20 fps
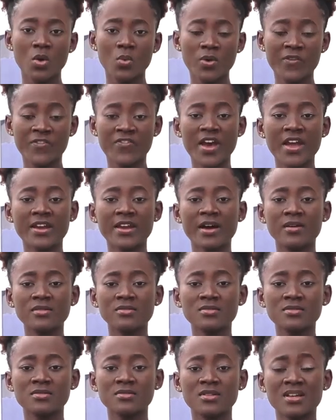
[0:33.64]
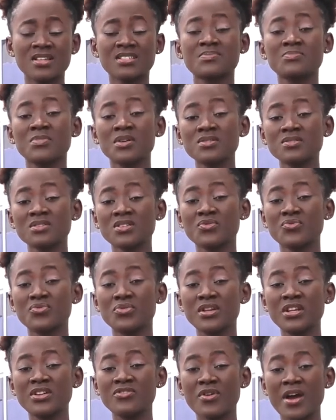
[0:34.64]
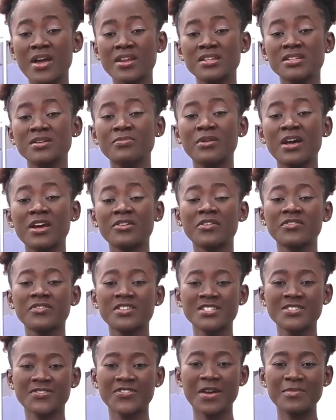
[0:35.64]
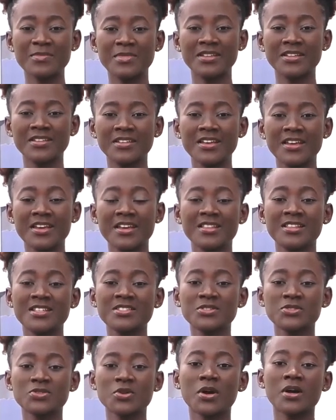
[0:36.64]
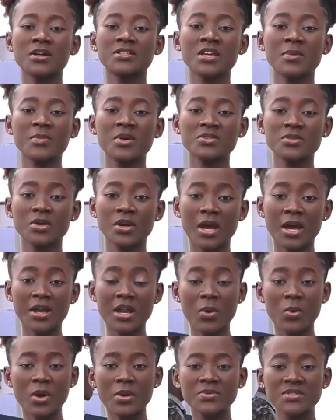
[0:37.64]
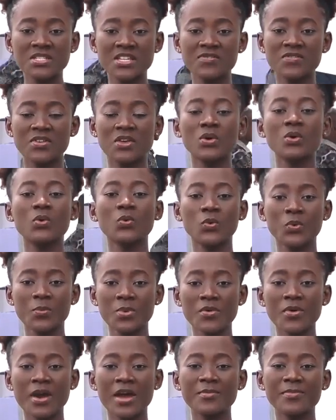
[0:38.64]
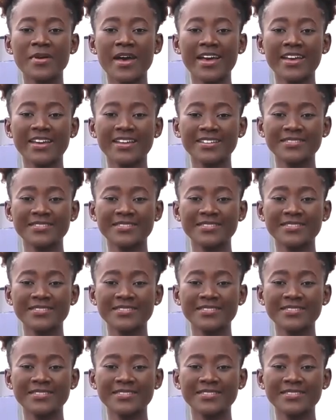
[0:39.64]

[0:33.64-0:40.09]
We find out, does music really run in the blood of this family? This is Talkertainment on GhanaWeb TV. We'll be right back.